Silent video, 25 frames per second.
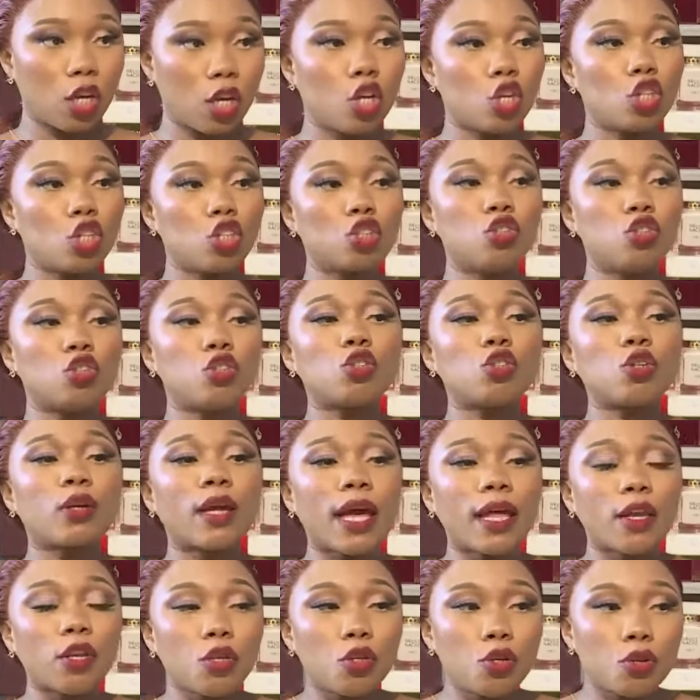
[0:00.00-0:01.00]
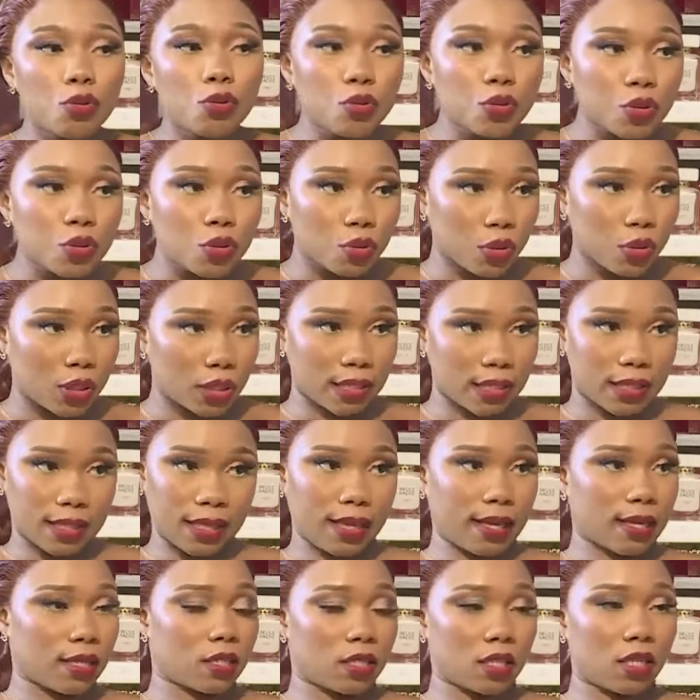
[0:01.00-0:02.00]
Yeah. To get used to these
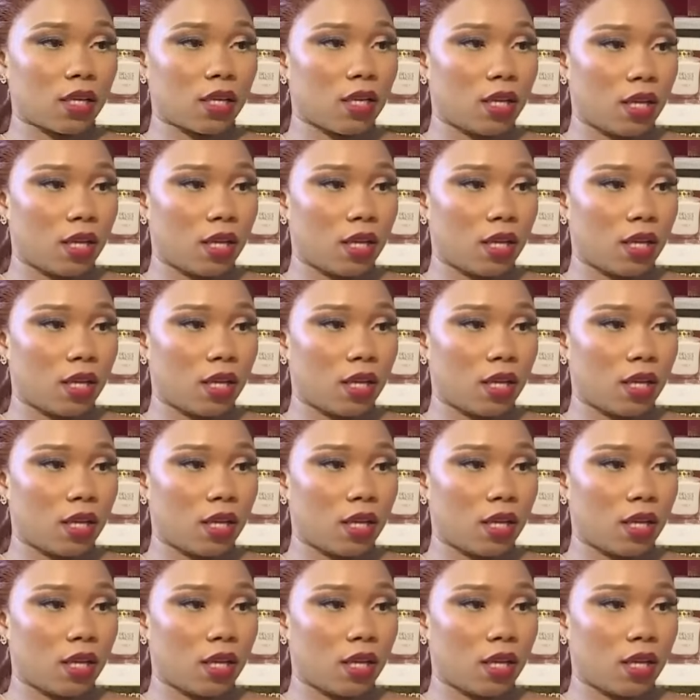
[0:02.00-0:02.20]
things.